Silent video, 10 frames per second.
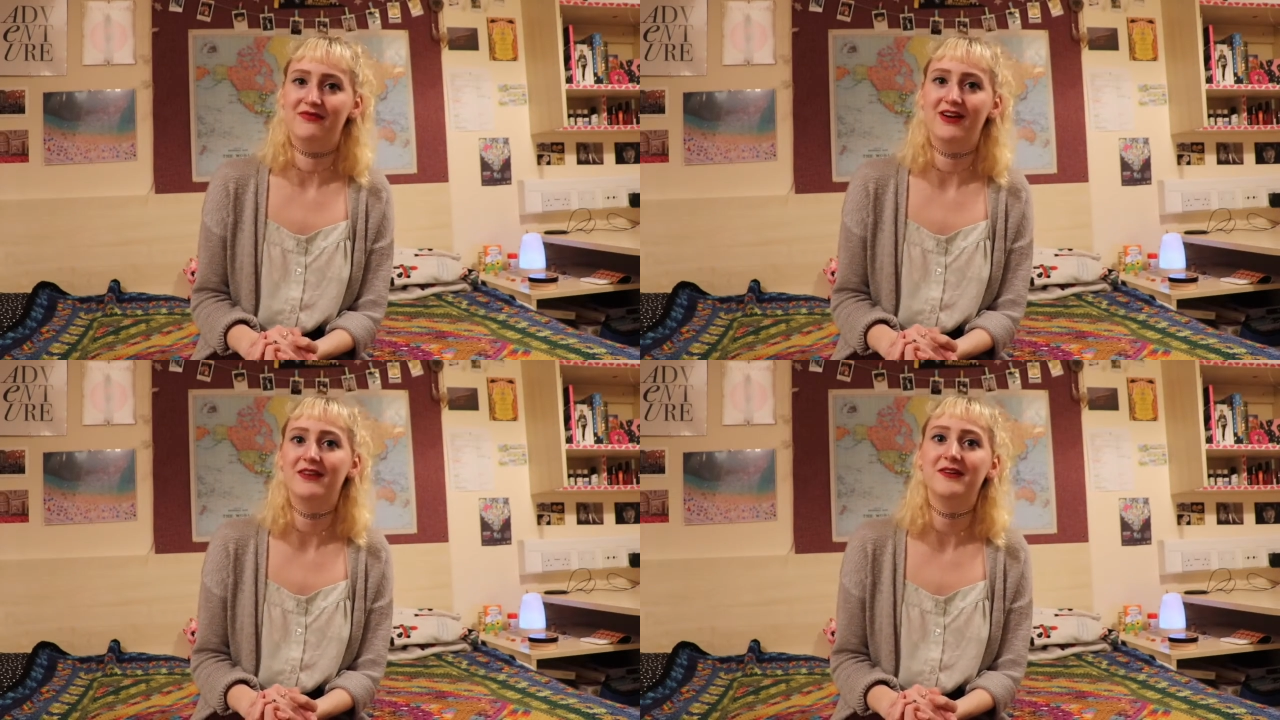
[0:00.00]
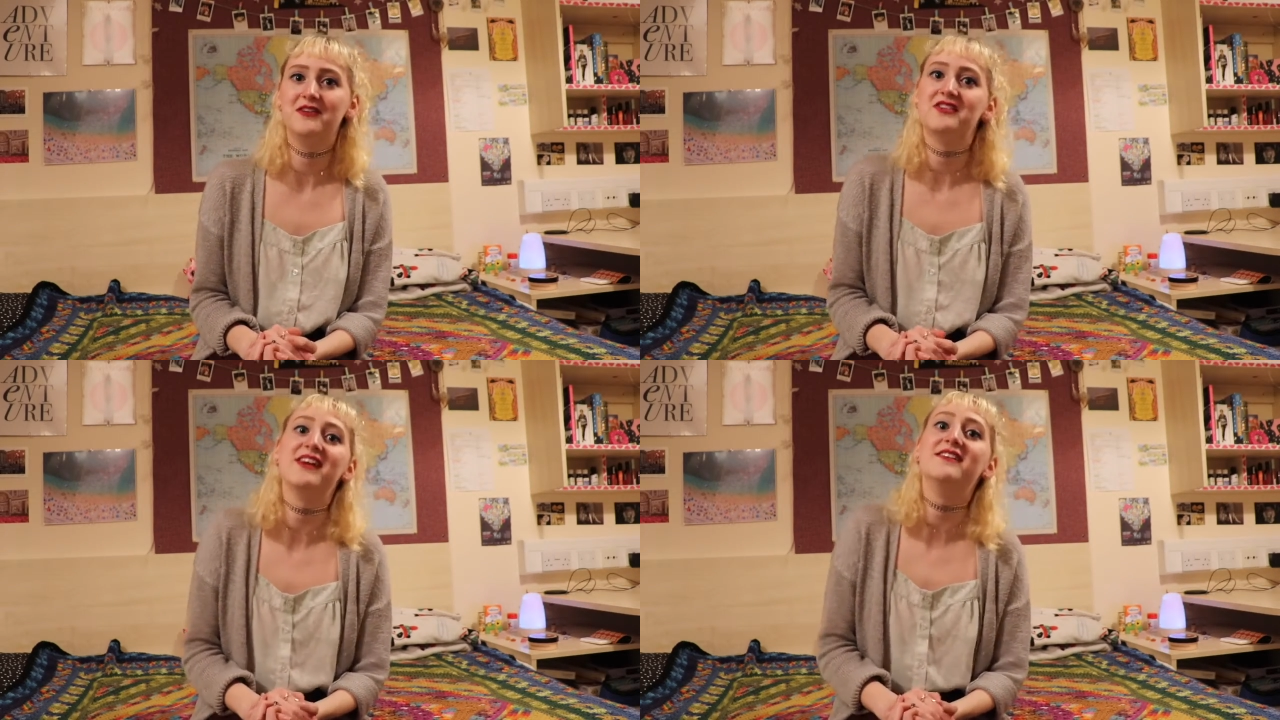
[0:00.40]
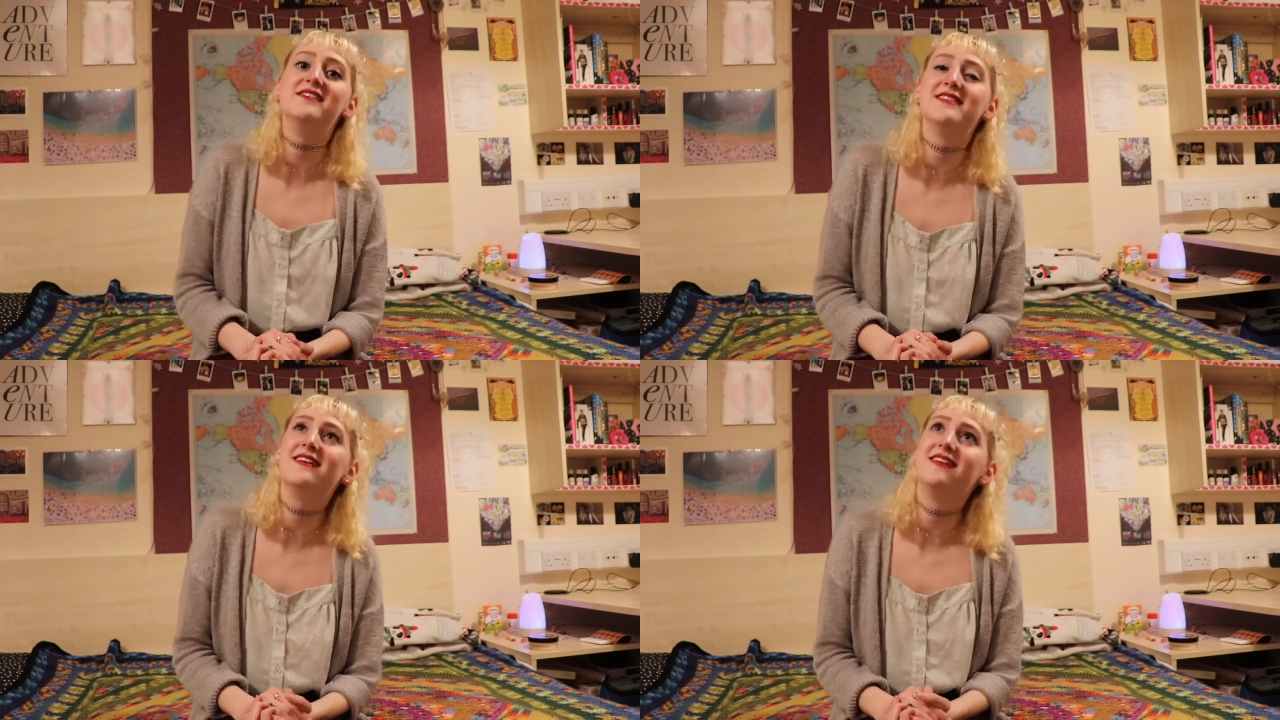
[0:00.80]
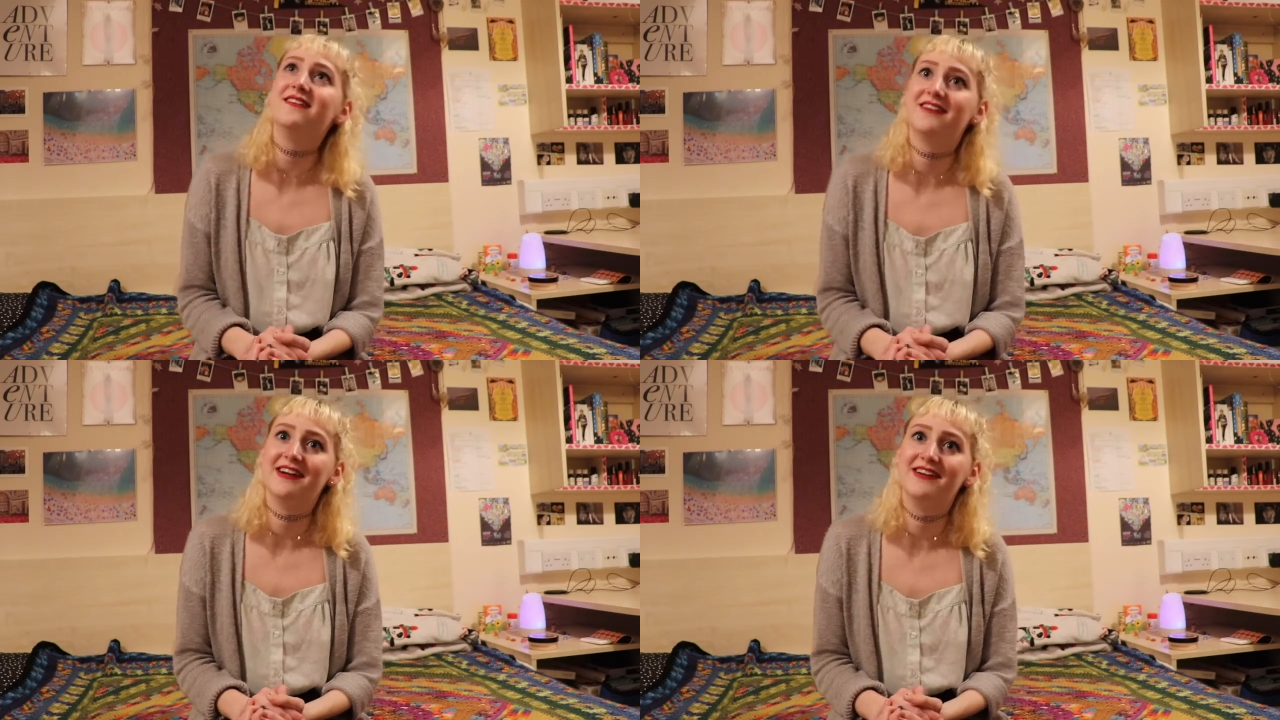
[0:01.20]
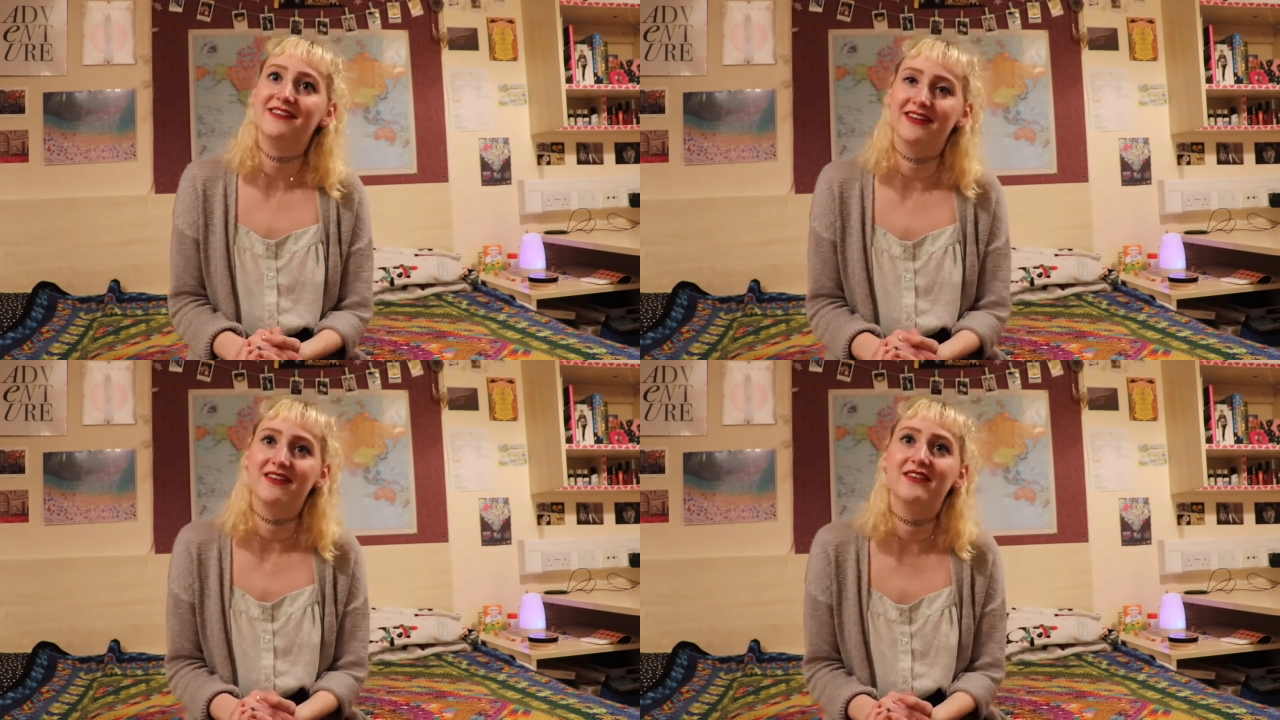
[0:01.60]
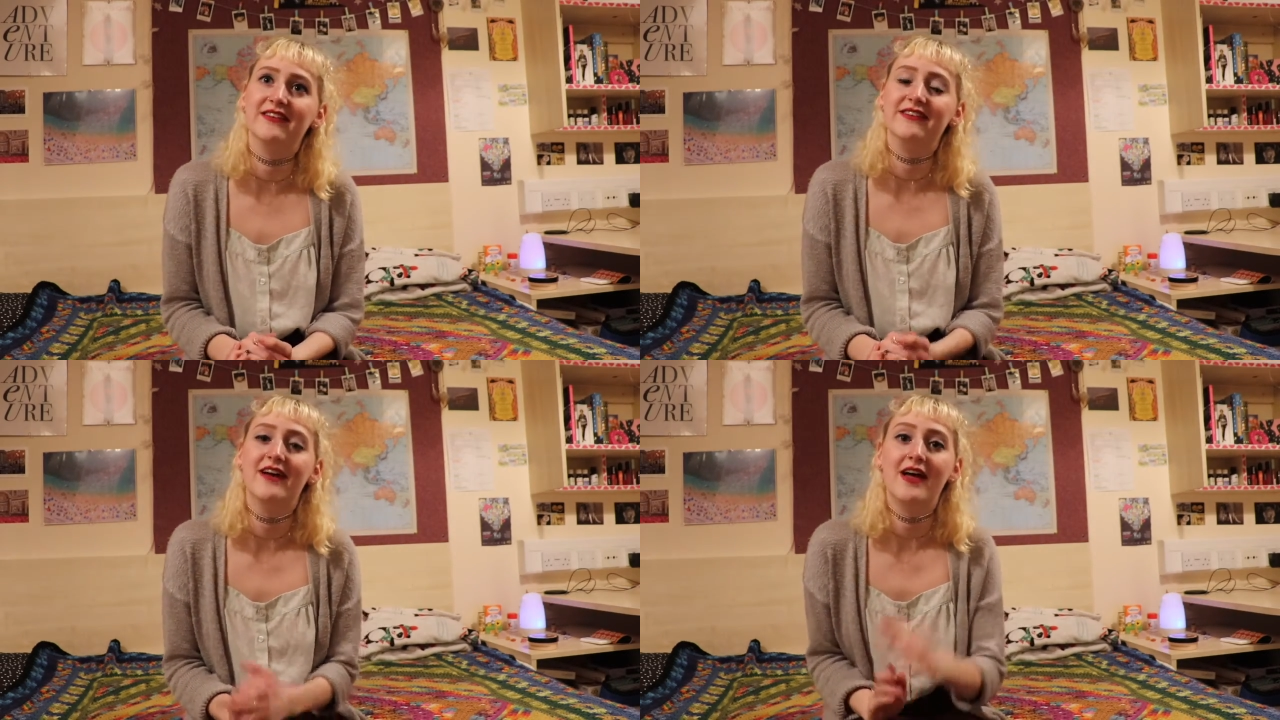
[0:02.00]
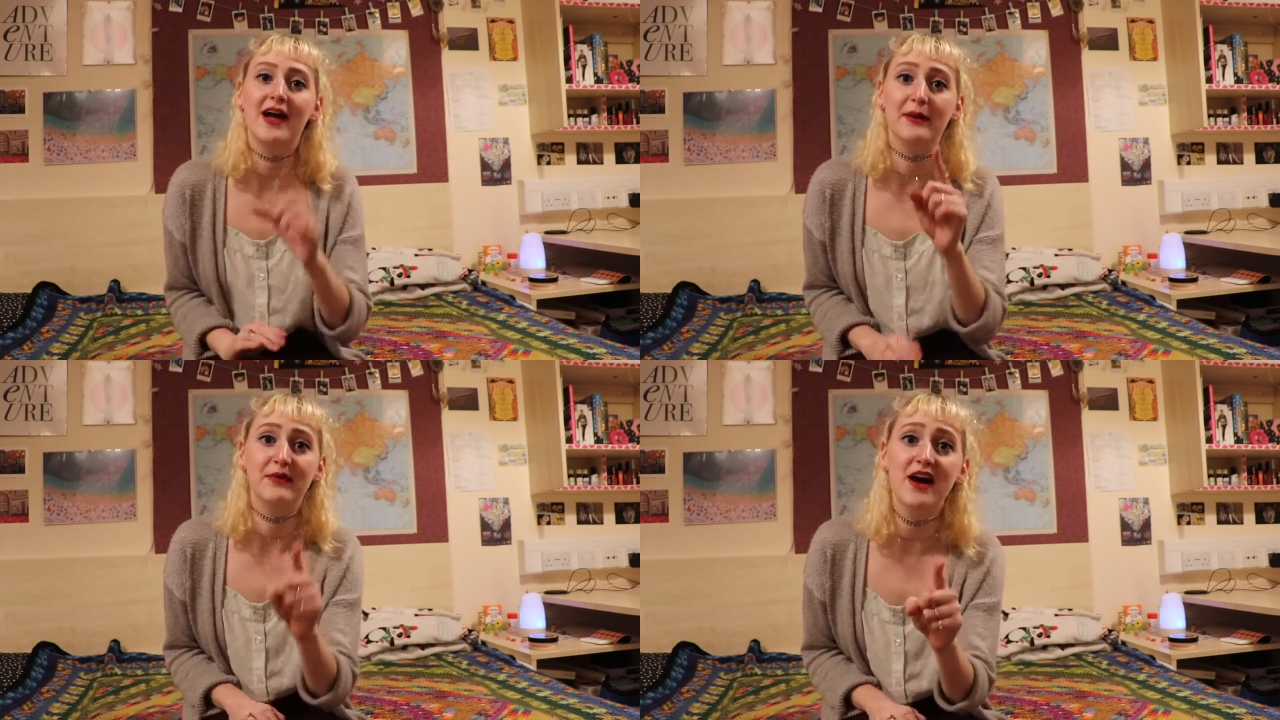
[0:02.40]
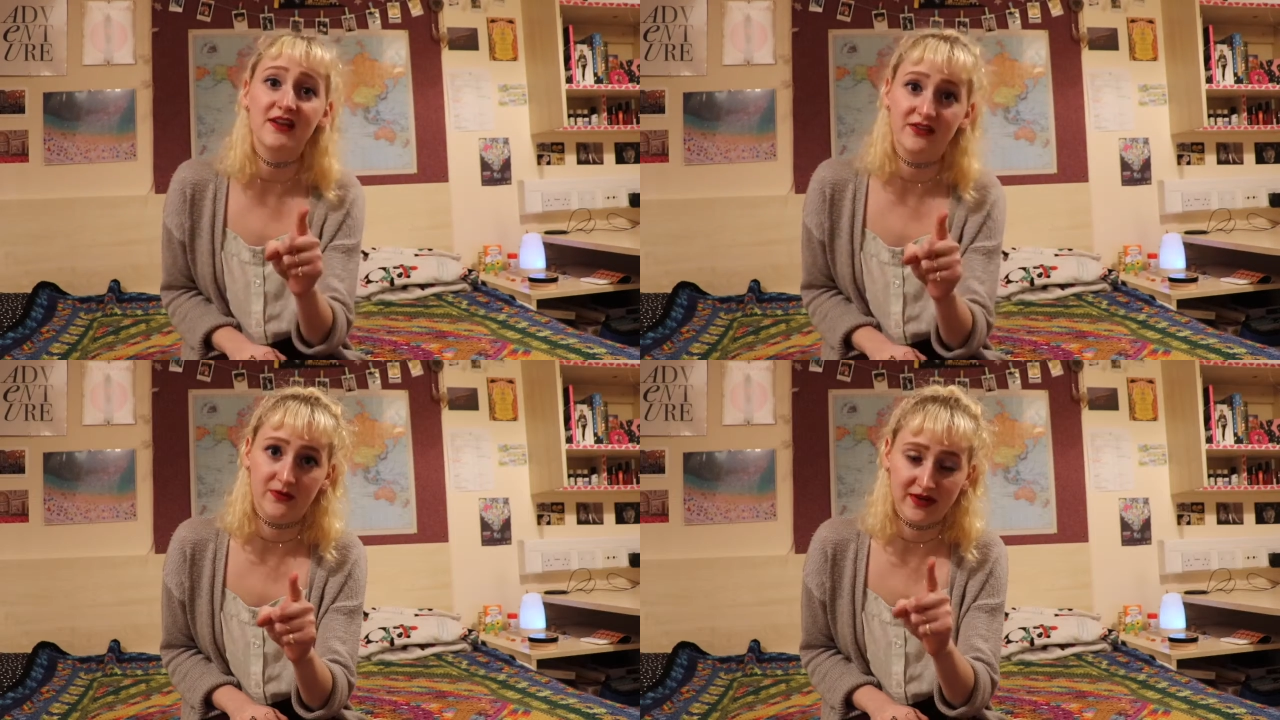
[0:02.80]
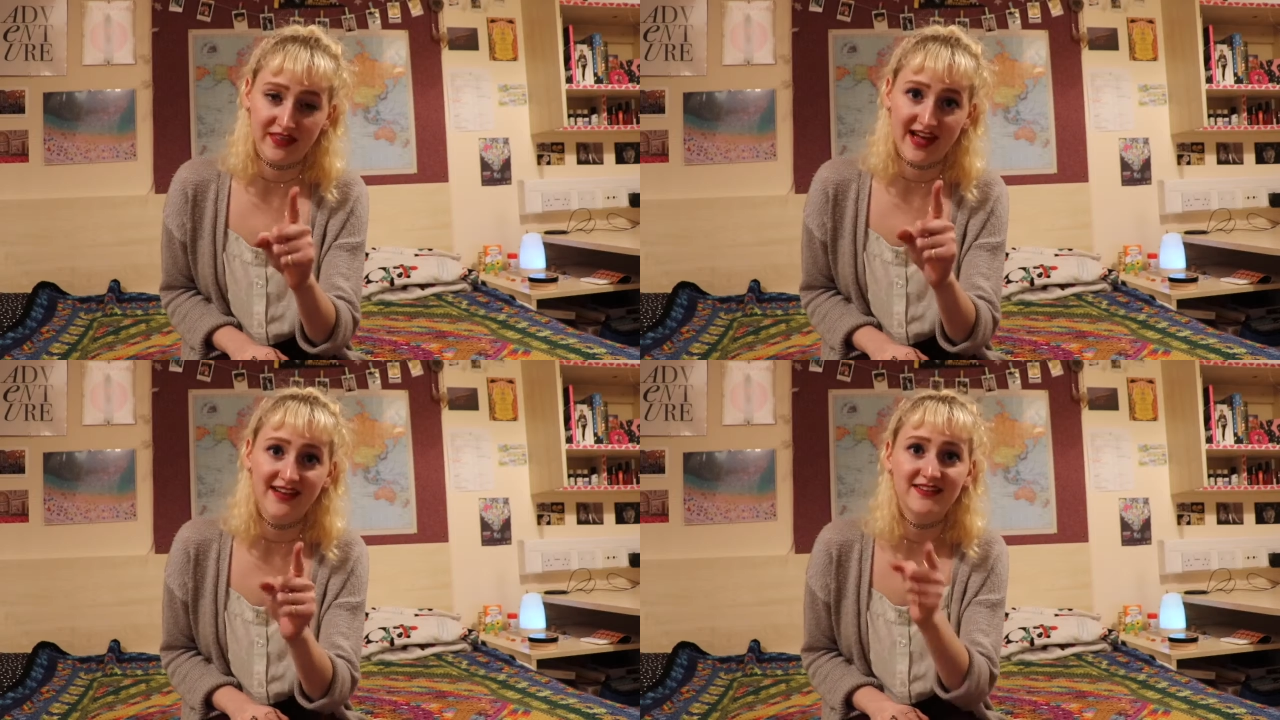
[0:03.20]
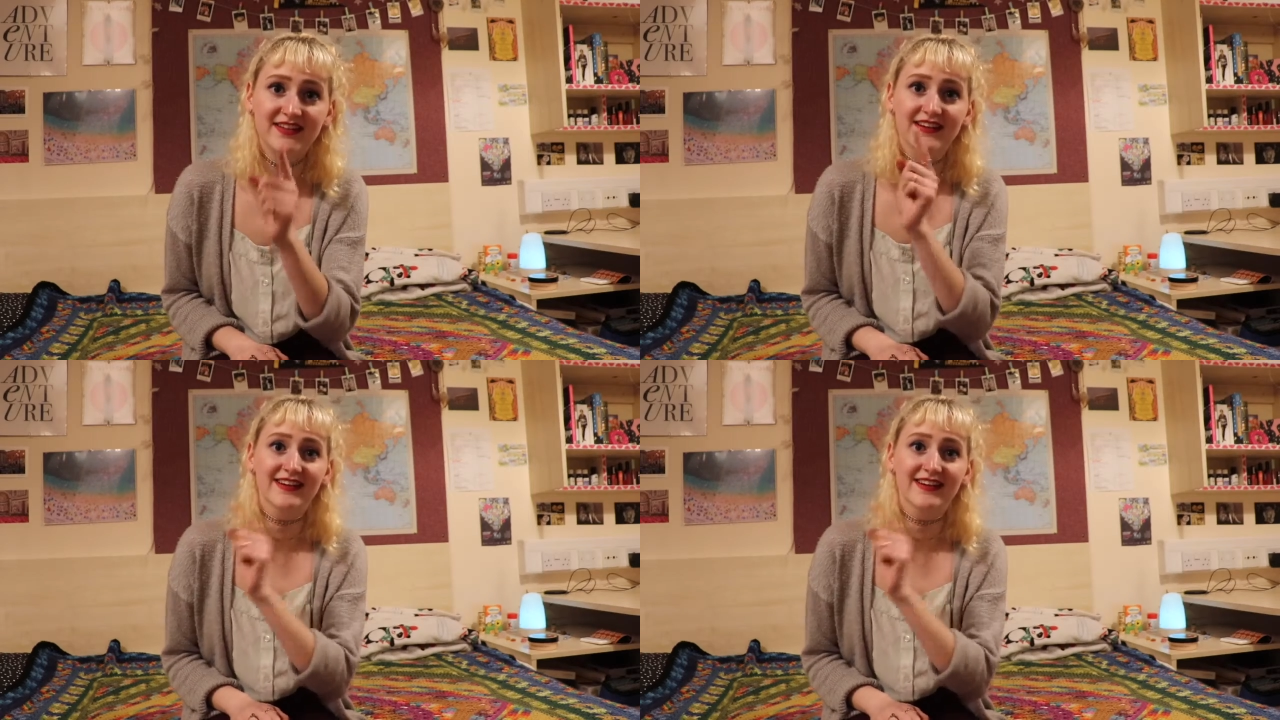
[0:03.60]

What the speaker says: following jails all around England. I'm not doing that.